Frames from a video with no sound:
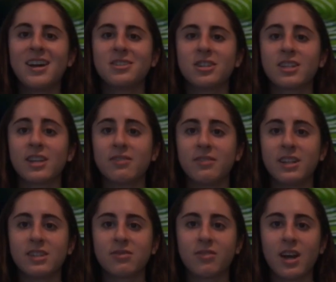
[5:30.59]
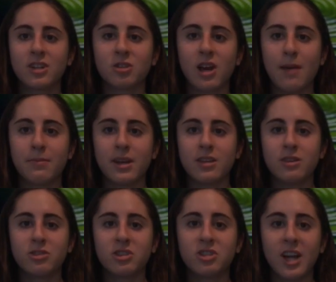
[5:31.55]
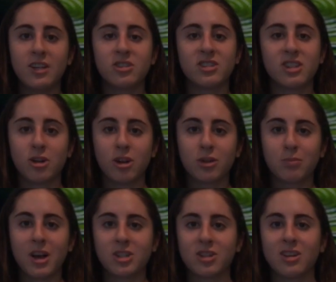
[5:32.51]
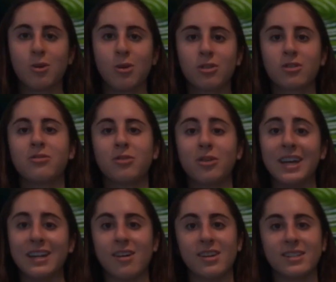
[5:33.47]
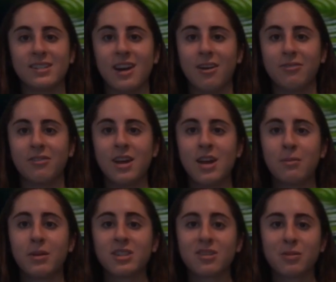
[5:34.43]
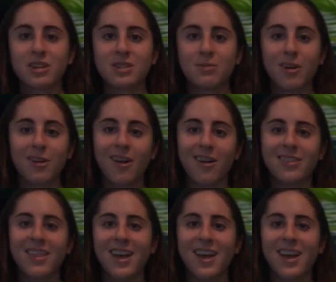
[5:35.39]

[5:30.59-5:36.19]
Just like the Venus flytrap, it uses changes in trigger pressure in order to fold in on itself. Plants are pretty smart, aren't